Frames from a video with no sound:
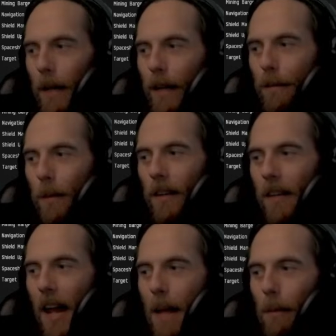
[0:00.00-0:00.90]
experience
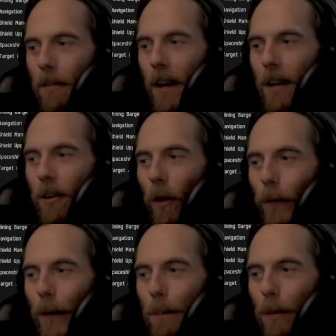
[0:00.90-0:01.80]
amplified or
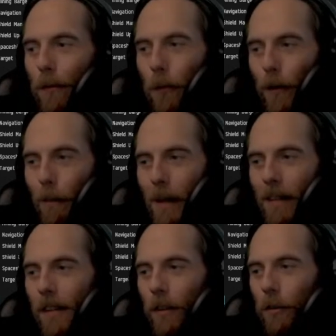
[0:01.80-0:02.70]
altered
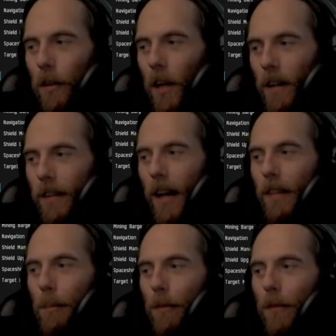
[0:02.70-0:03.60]
performance and should contact
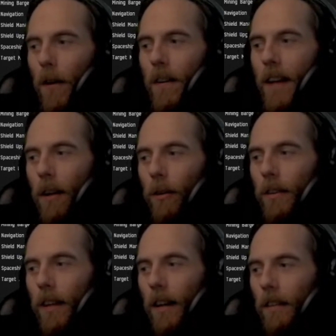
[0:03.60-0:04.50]
their preferred
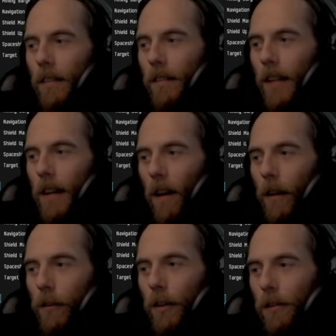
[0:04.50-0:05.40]

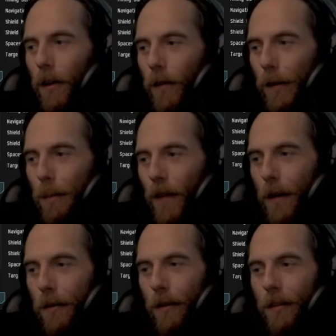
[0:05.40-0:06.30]
nanotechnology service
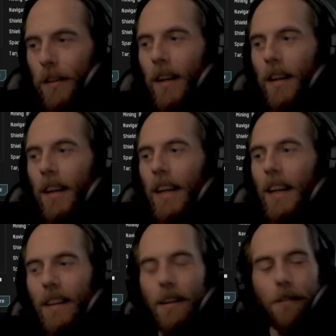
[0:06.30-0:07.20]
professionals
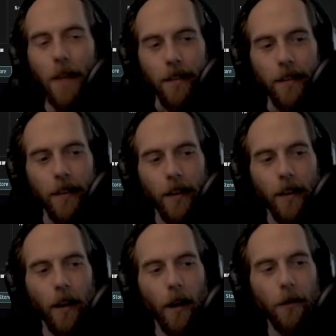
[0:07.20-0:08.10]
in the event
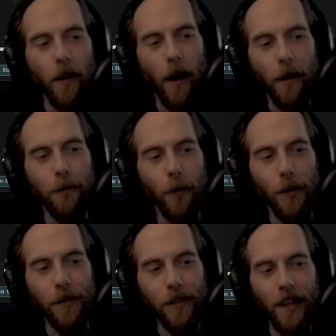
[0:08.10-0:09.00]
of
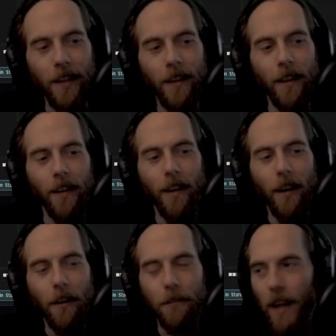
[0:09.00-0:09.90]
unforeseen
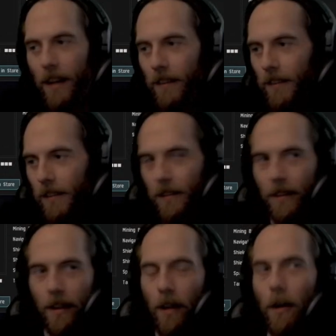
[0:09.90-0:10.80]
events
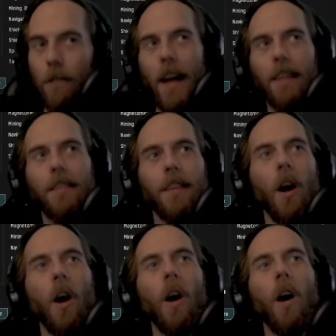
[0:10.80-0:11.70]
or effects.
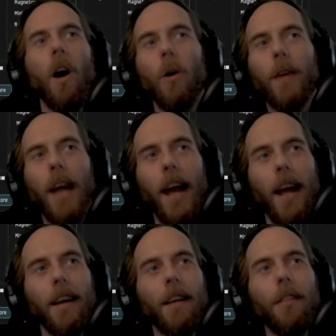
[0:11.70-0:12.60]

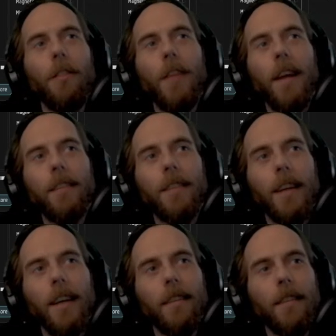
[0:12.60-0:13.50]
Okay, this
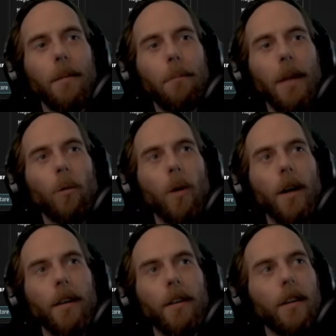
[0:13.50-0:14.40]
is the big
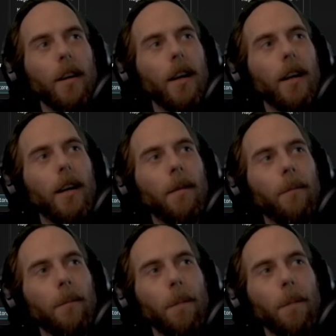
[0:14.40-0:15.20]
one. Hold